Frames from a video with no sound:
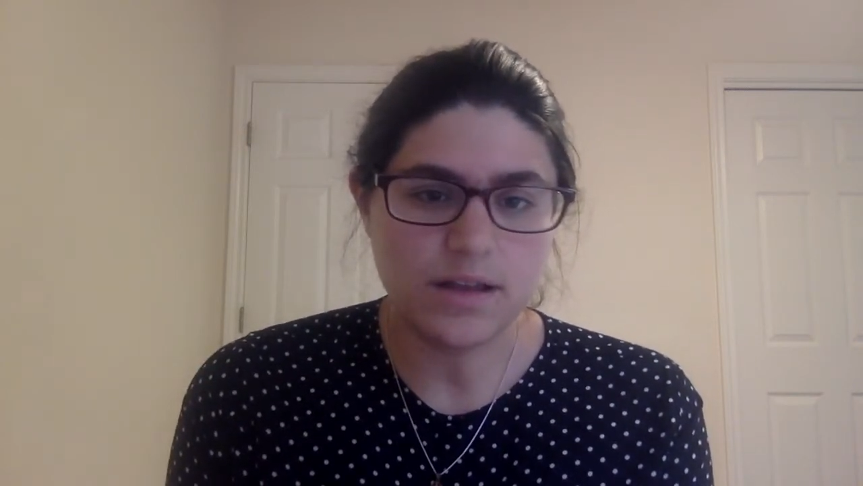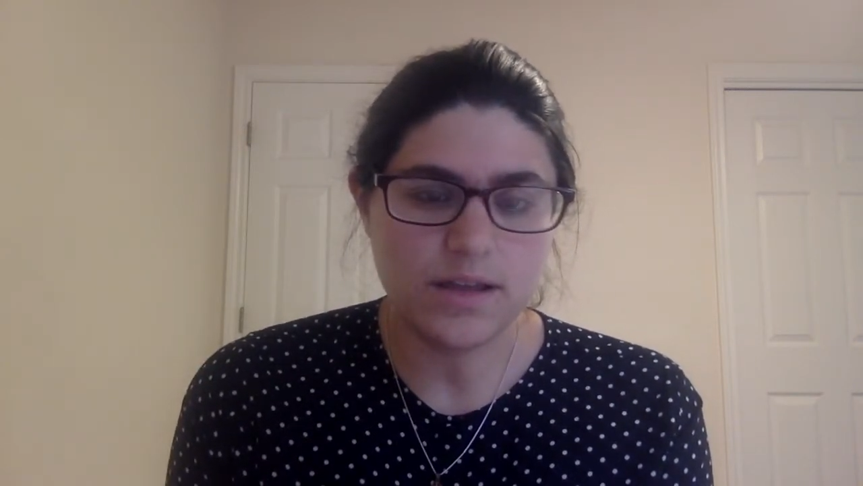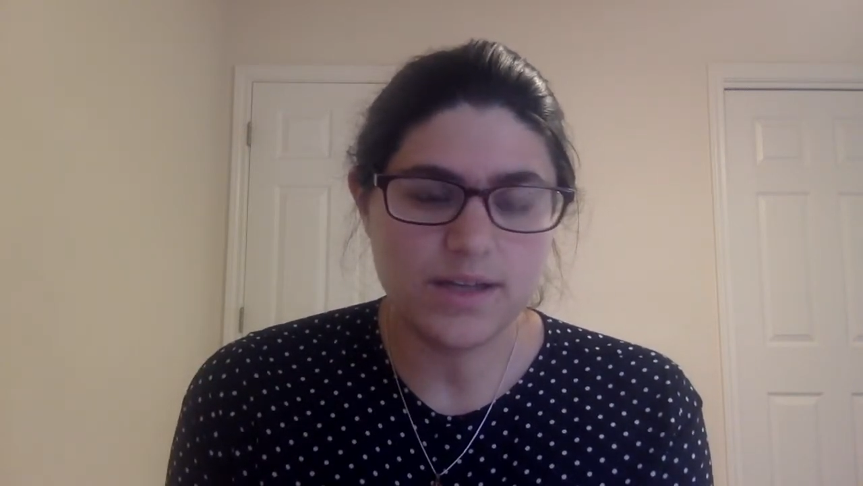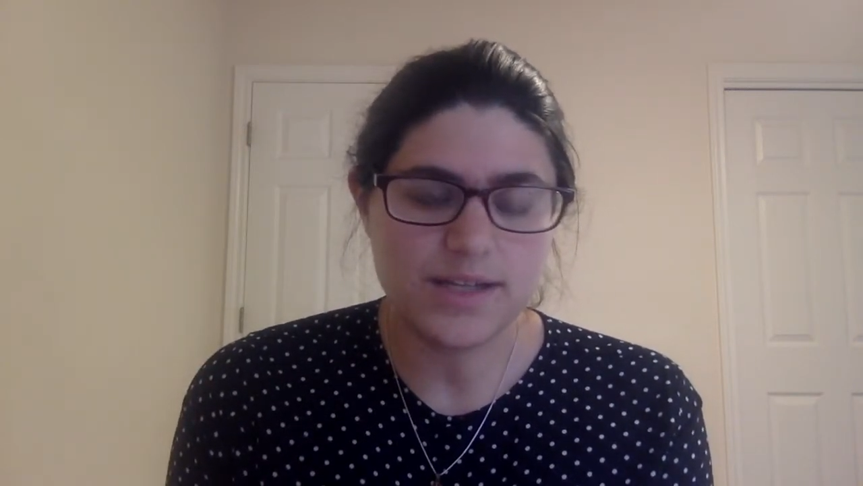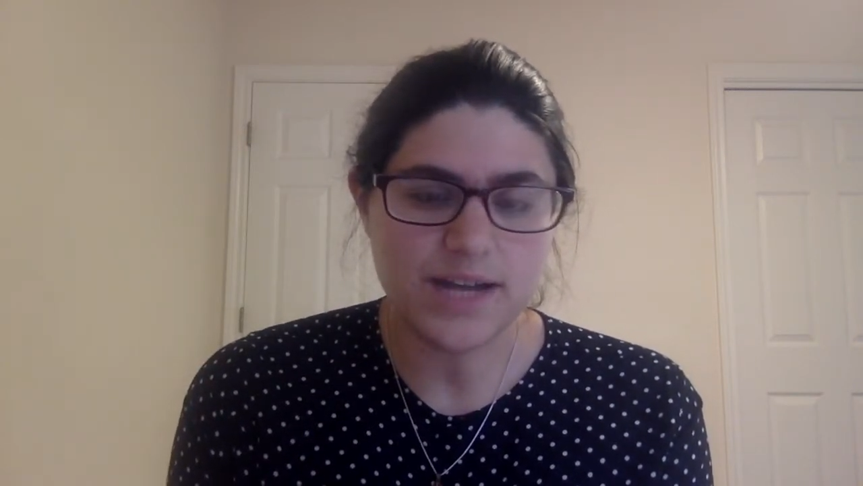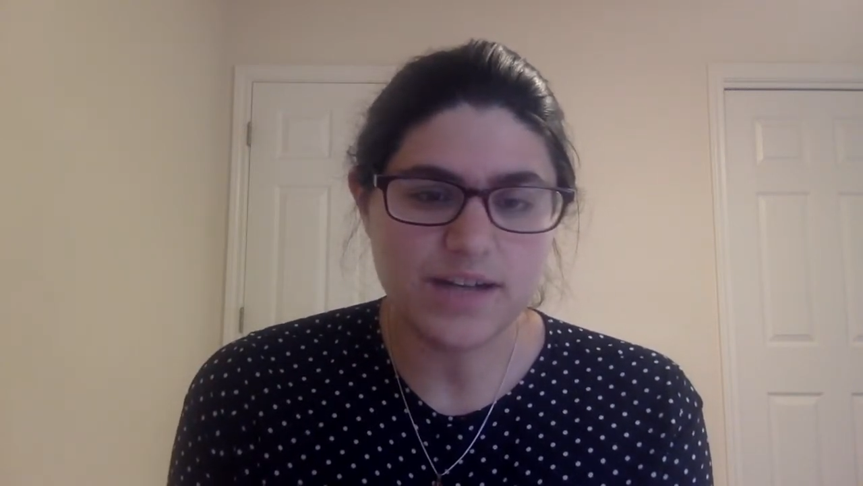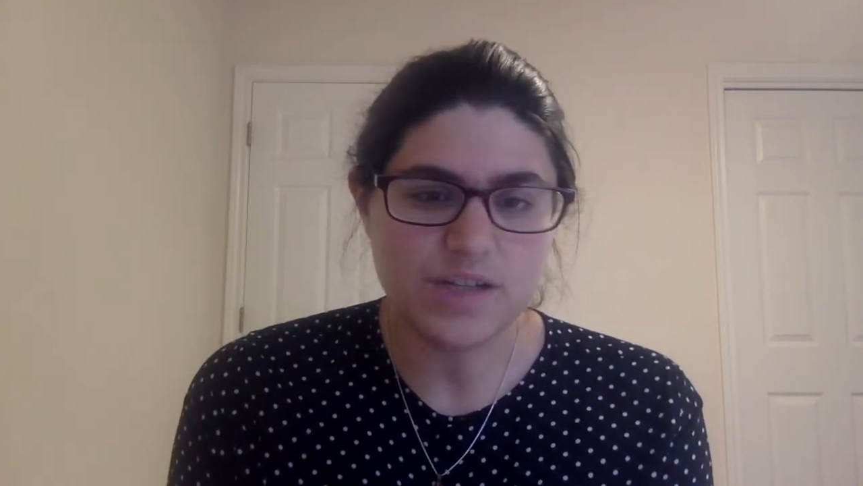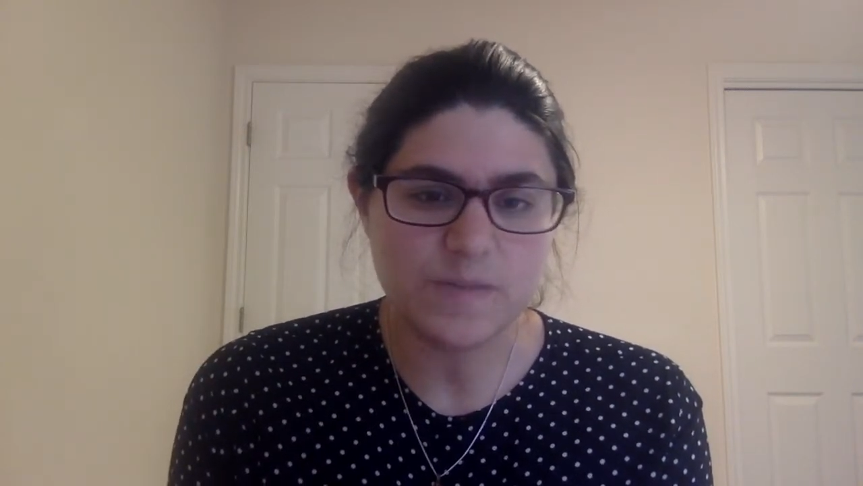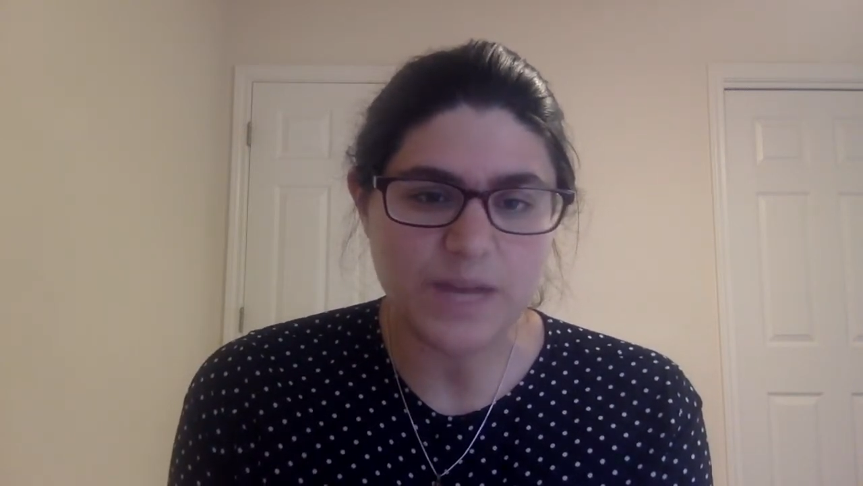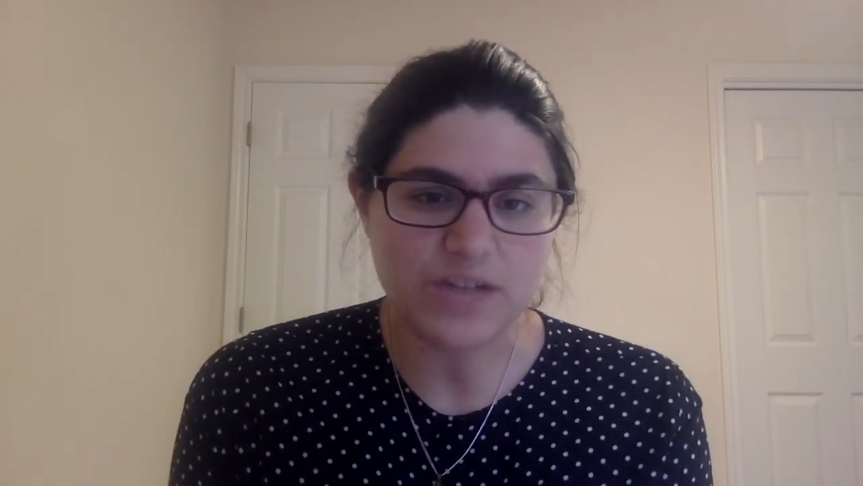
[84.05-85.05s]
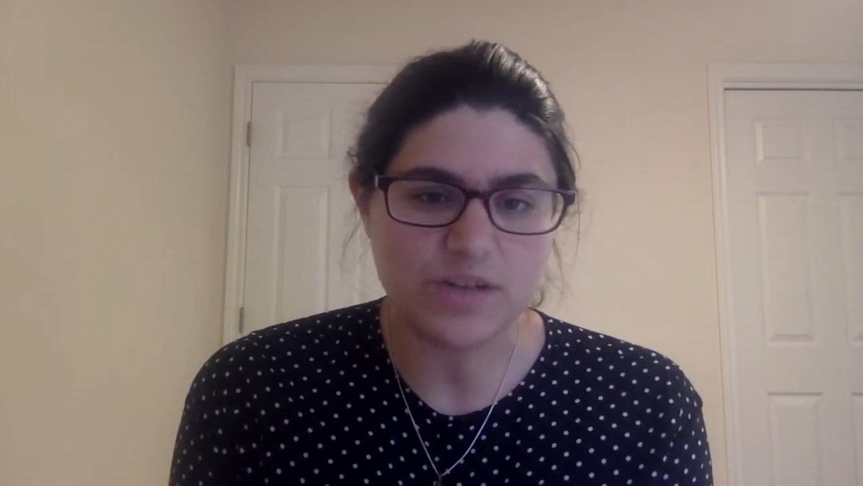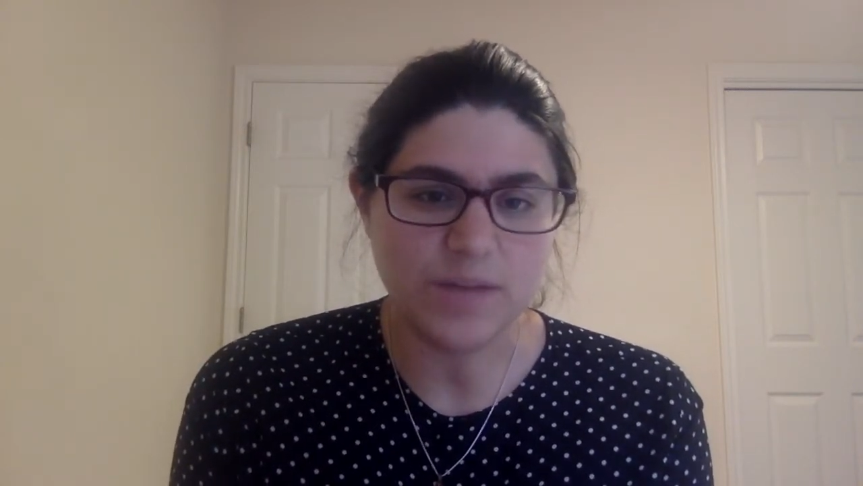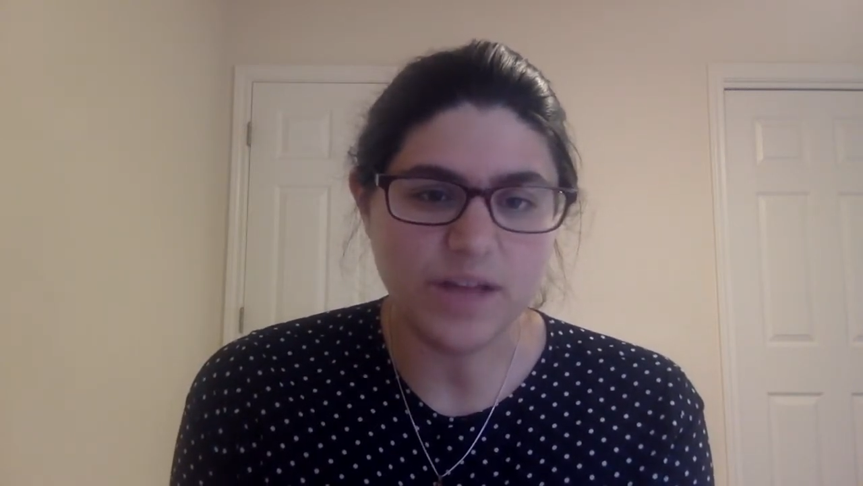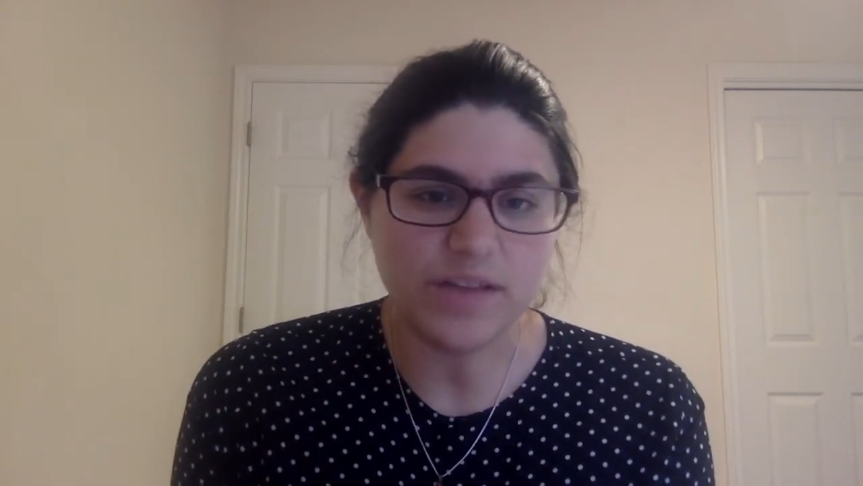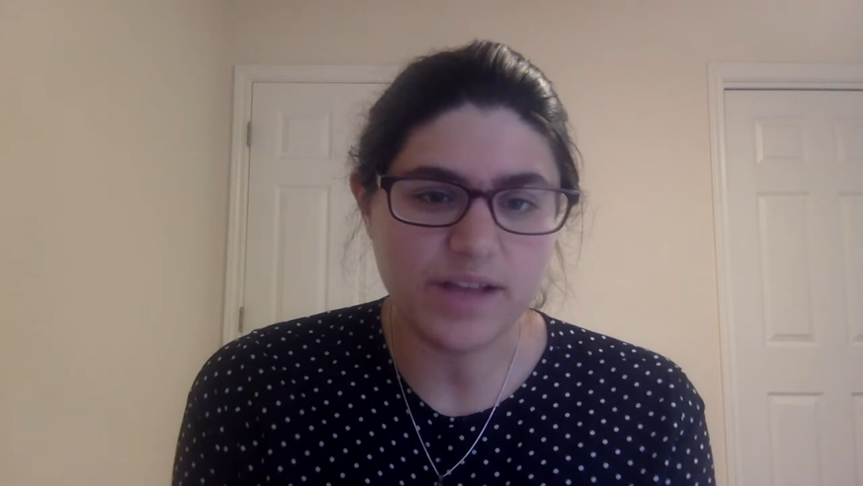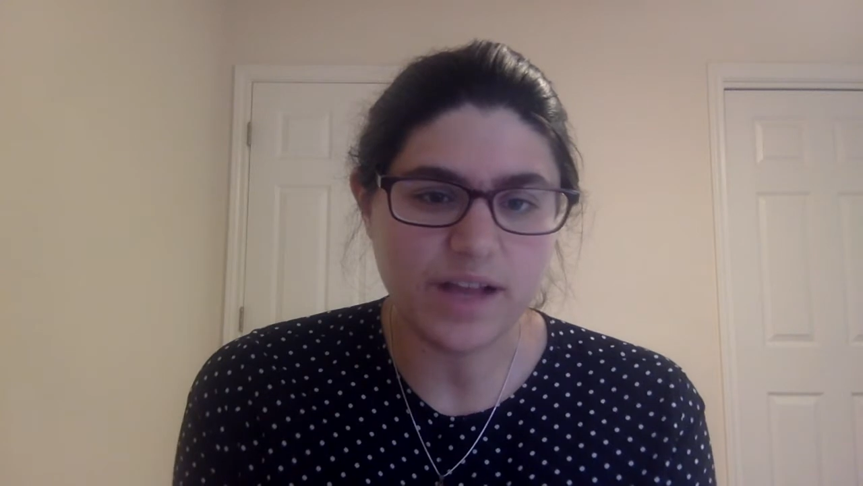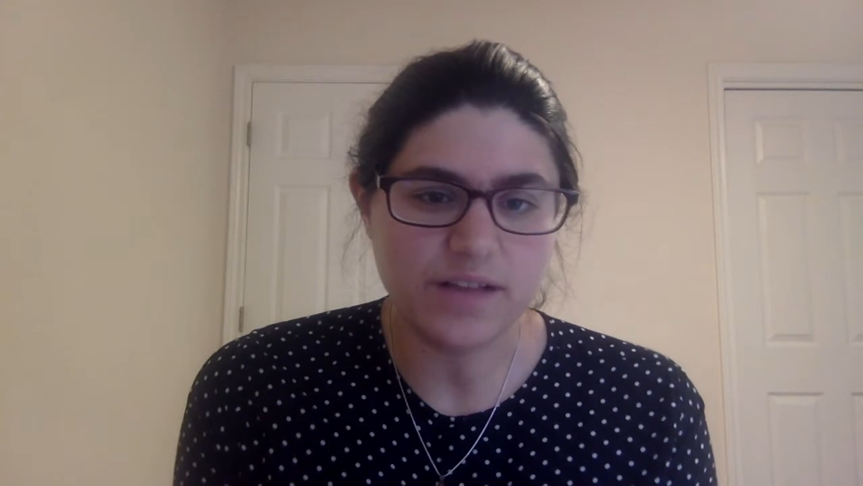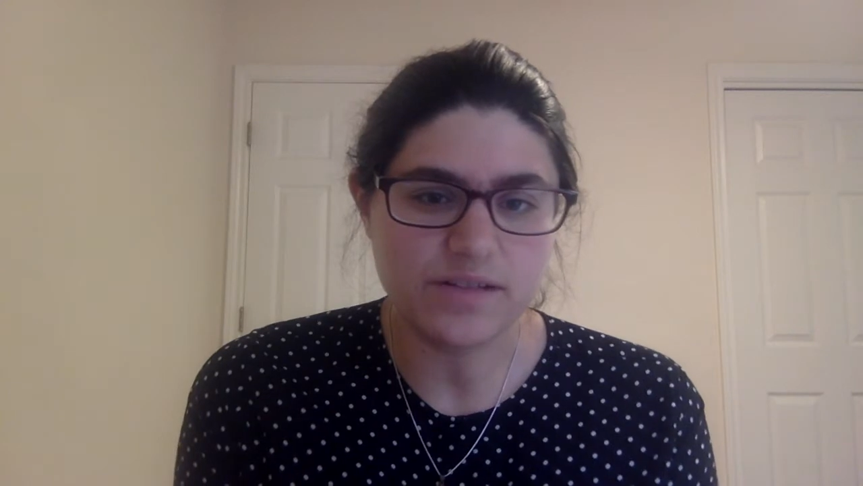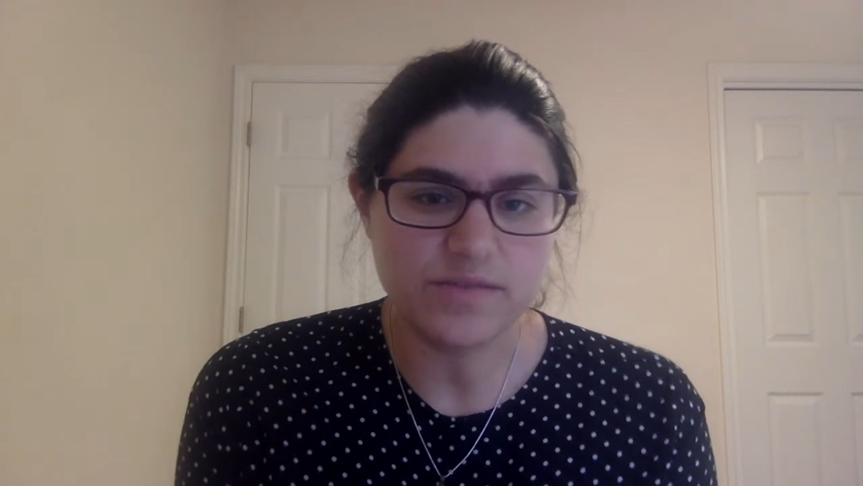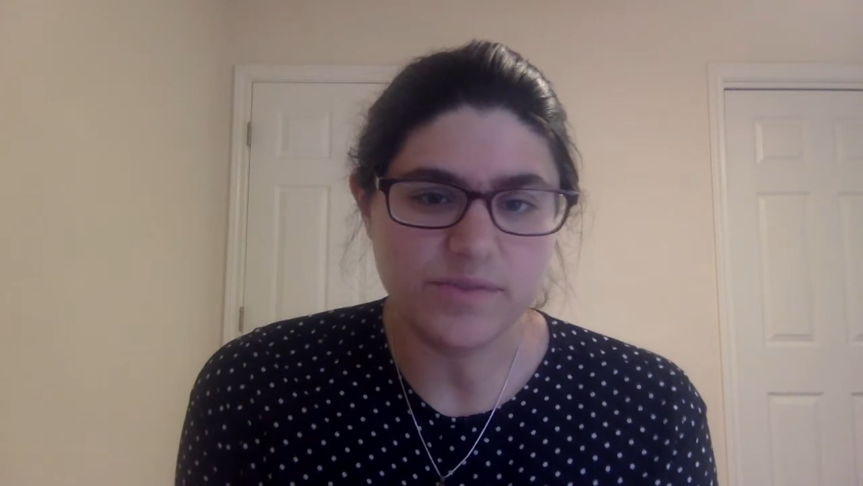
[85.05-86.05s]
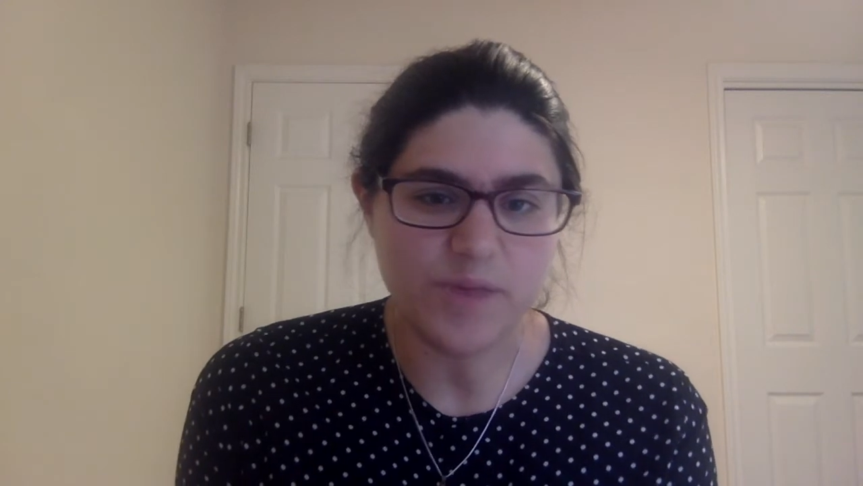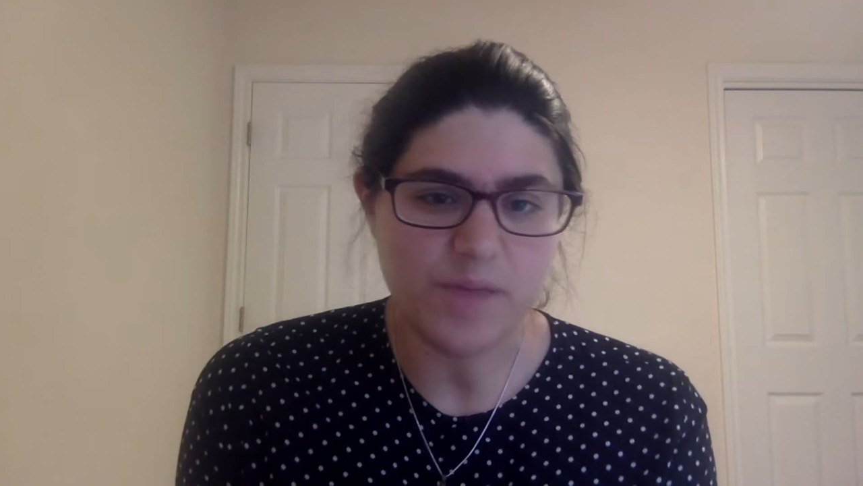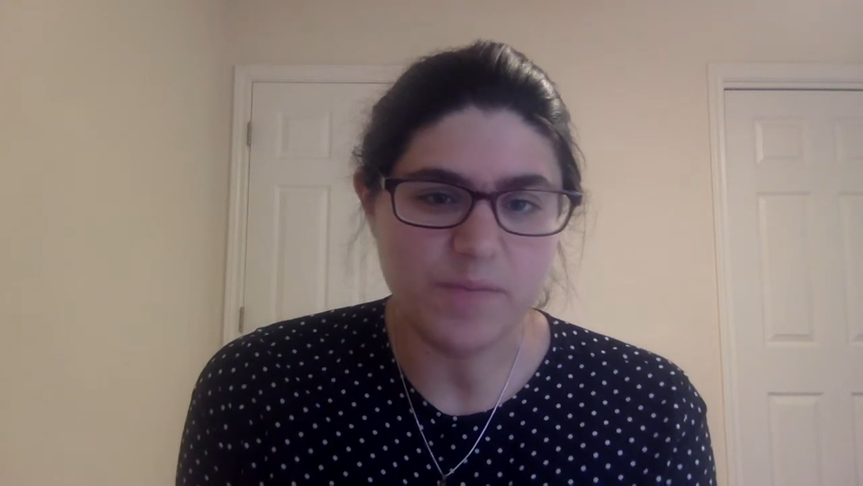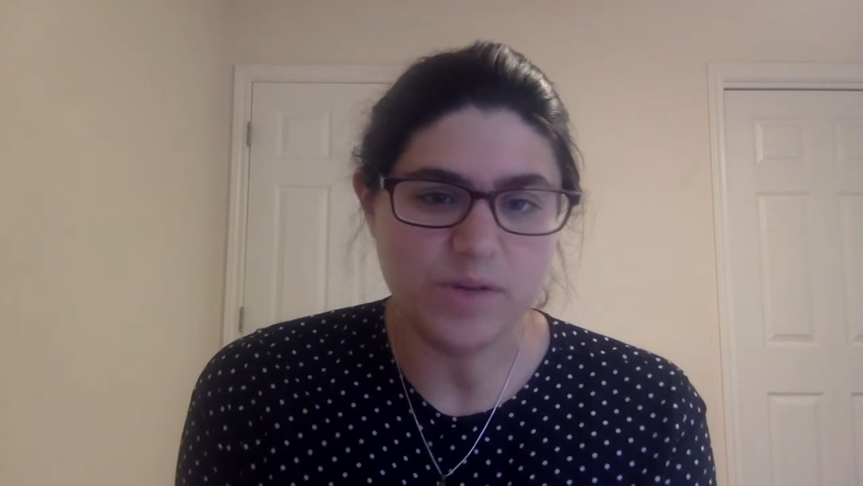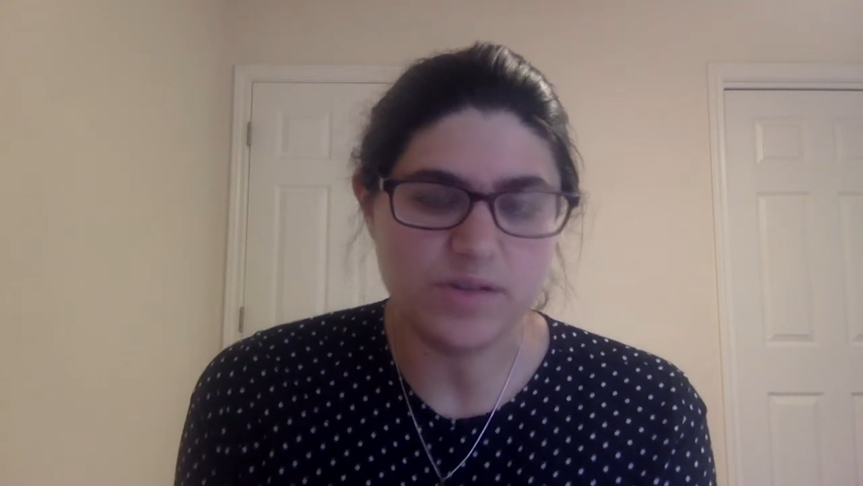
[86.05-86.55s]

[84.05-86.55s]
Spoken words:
an entire spectrum, all the colors of the rainbow,